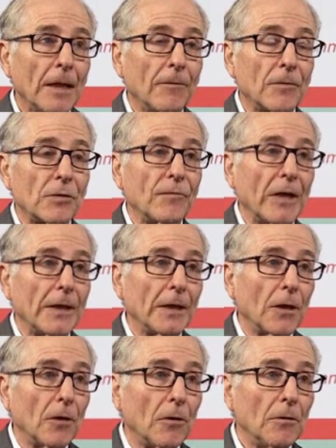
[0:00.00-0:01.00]
If it's very
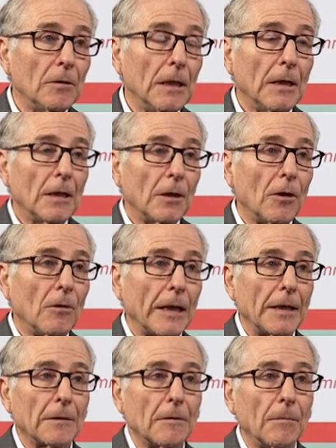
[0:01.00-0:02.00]
low, no
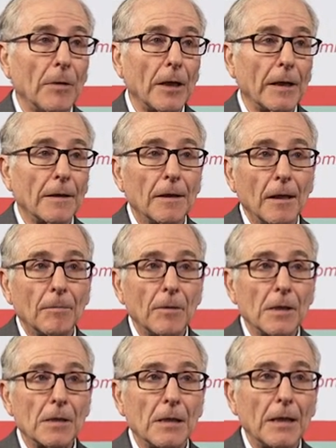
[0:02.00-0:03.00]
antithrombotic
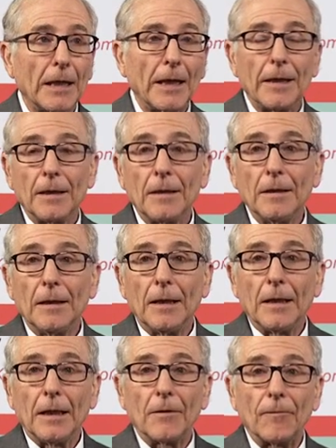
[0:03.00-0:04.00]
therapy is indicated.
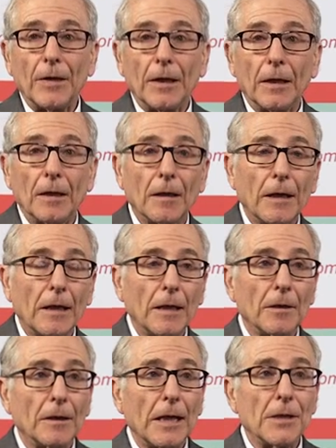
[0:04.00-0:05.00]
If they're
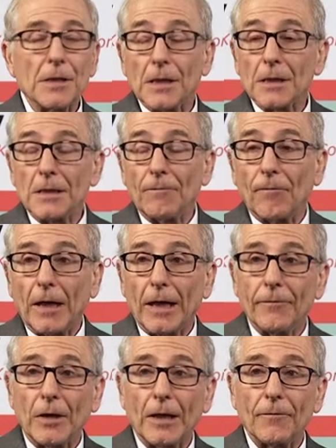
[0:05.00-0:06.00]
under age
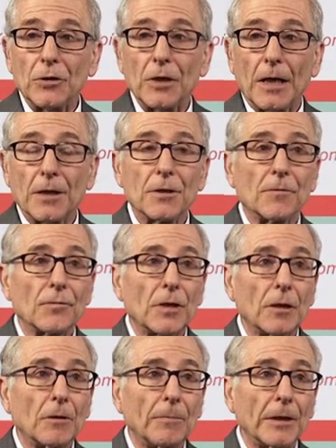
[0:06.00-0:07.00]
65 and have a CHADS of
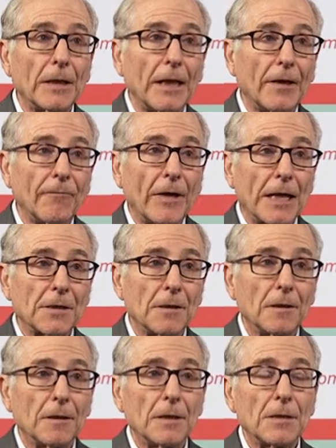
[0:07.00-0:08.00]
0, but they have
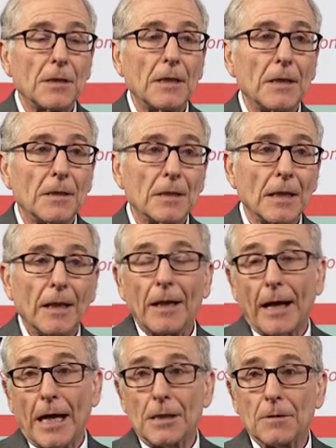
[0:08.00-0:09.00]
vascular disease,
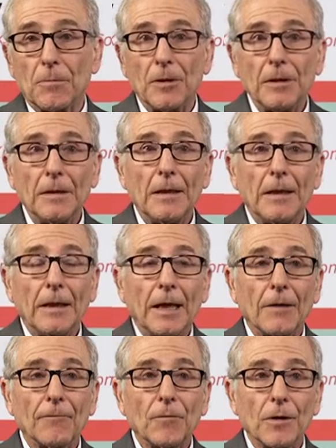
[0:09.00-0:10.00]
aspirin.
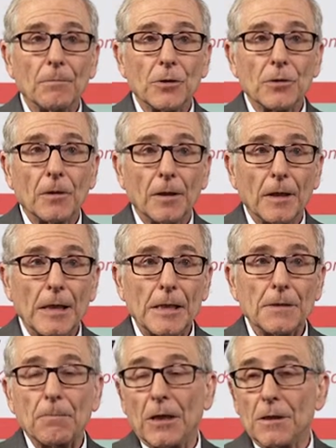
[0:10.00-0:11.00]
And for the majority of
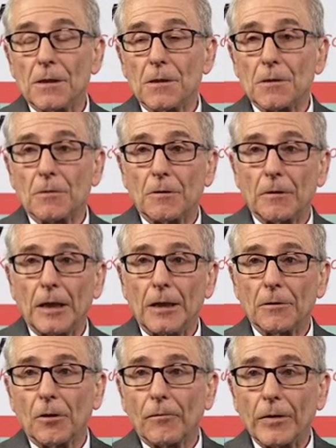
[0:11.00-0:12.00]
these patients who are
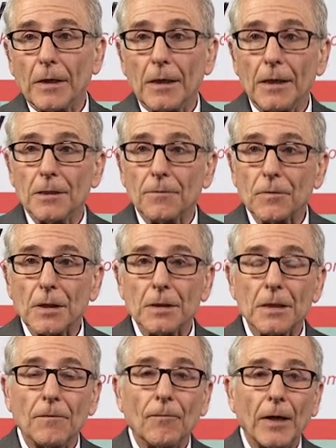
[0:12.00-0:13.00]
either over the age of
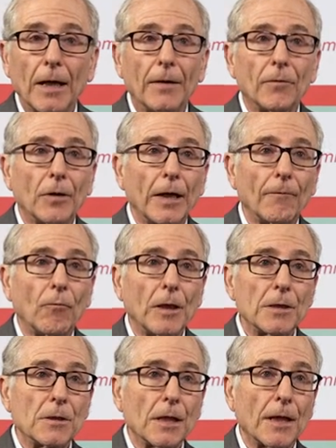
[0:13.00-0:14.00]
65 or have
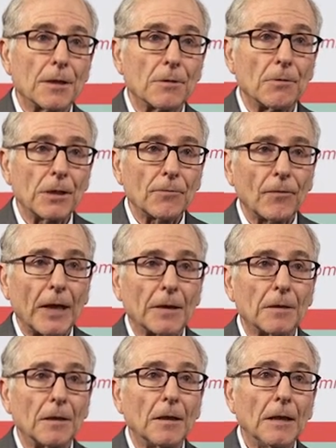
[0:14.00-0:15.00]
one CHADS risk
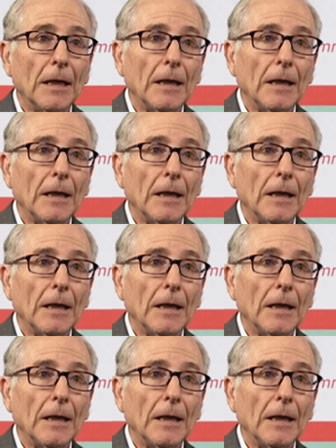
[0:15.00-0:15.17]
factor,